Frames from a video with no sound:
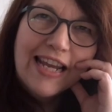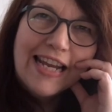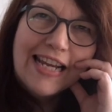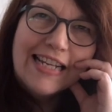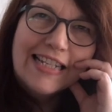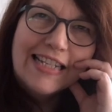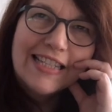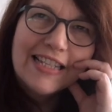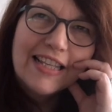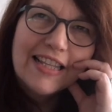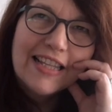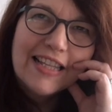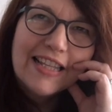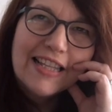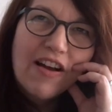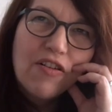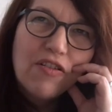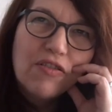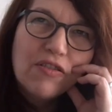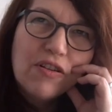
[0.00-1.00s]
is that they
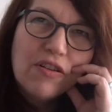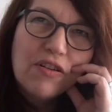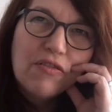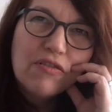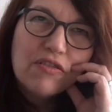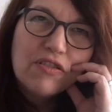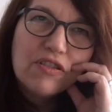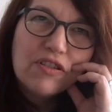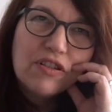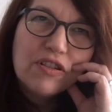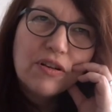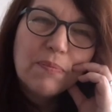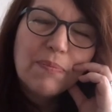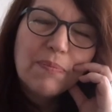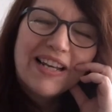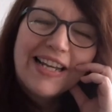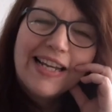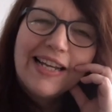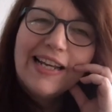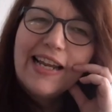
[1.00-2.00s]
are not
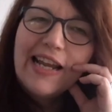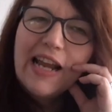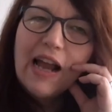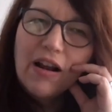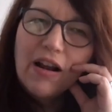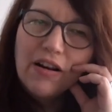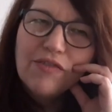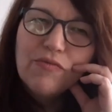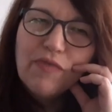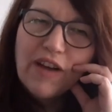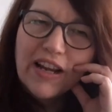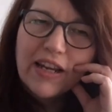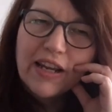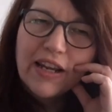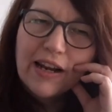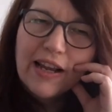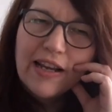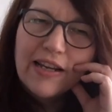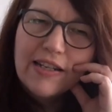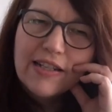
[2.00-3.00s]
completely
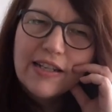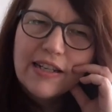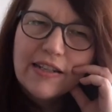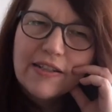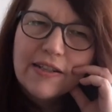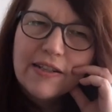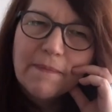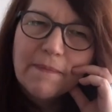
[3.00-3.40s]
unregulated.